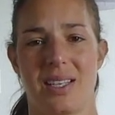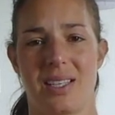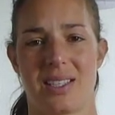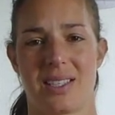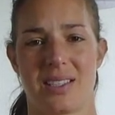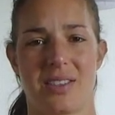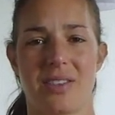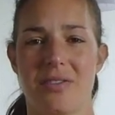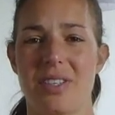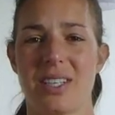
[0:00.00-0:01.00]
it
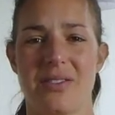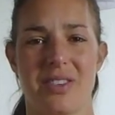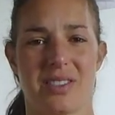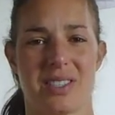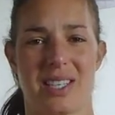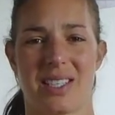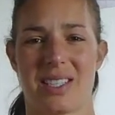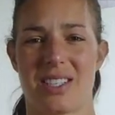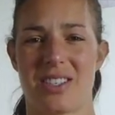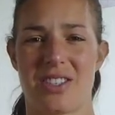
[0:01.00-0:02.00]
really feels like
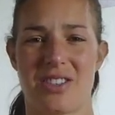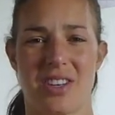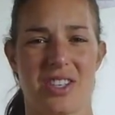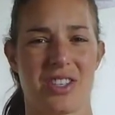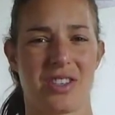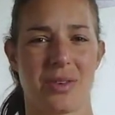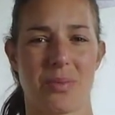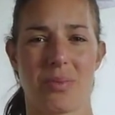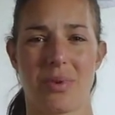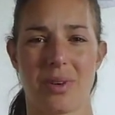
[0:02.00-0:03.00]
it's stretched and
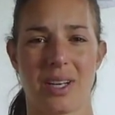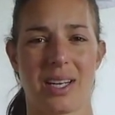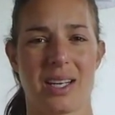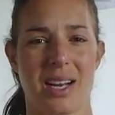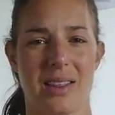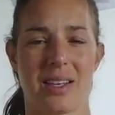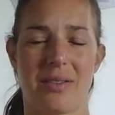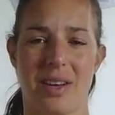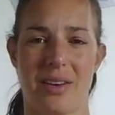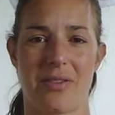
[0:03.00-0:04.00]
pulling, and I think
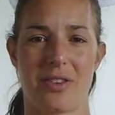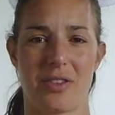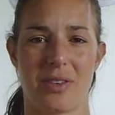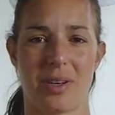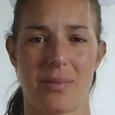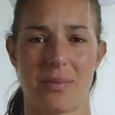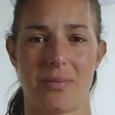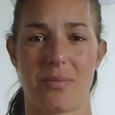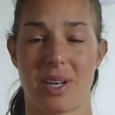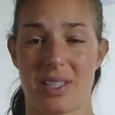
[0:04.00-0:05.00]
I've had a few
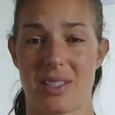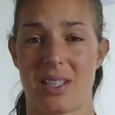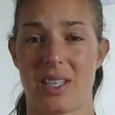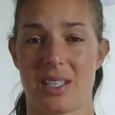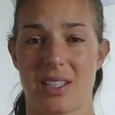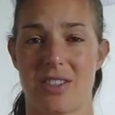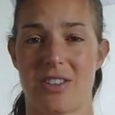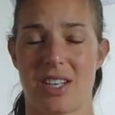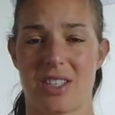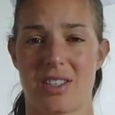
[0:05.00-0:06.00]
Braxton Hicks
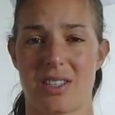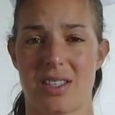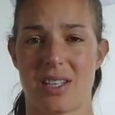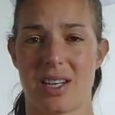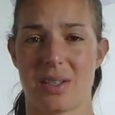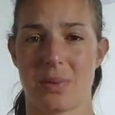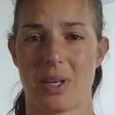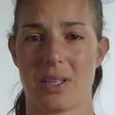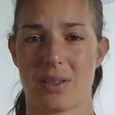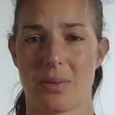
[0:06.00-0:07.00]
contractions this last
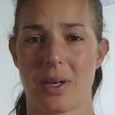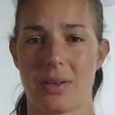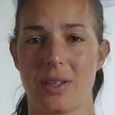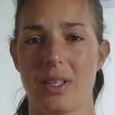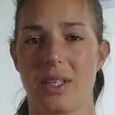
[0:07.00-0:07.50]
week as well.